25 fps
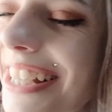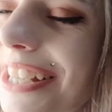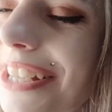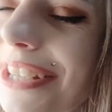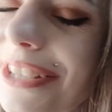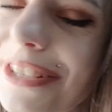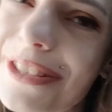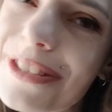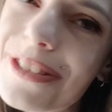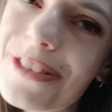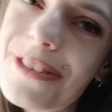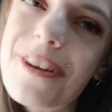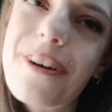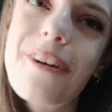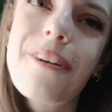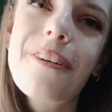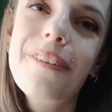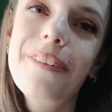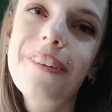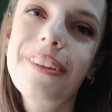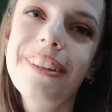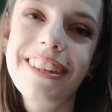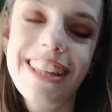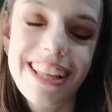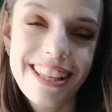
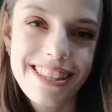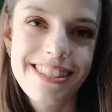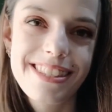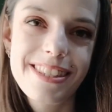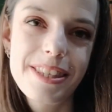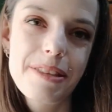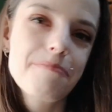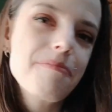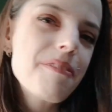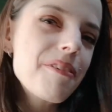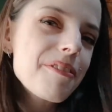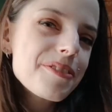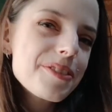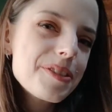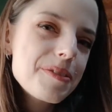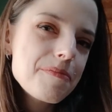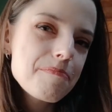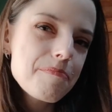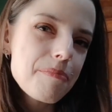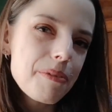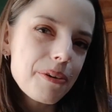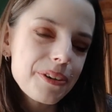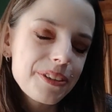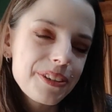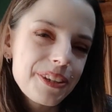So that's the most
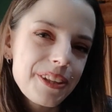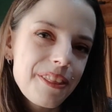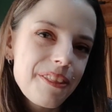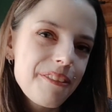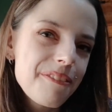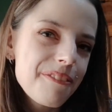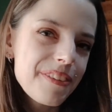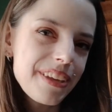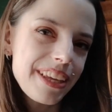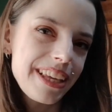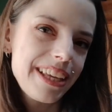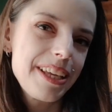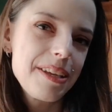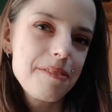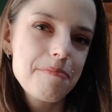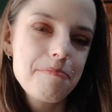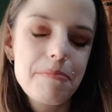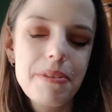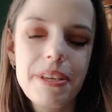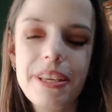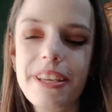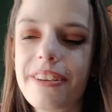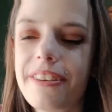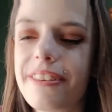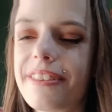important thing,
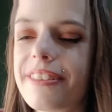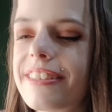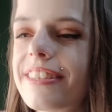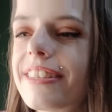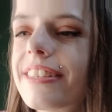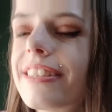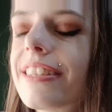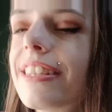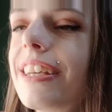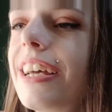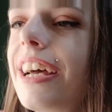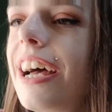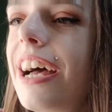because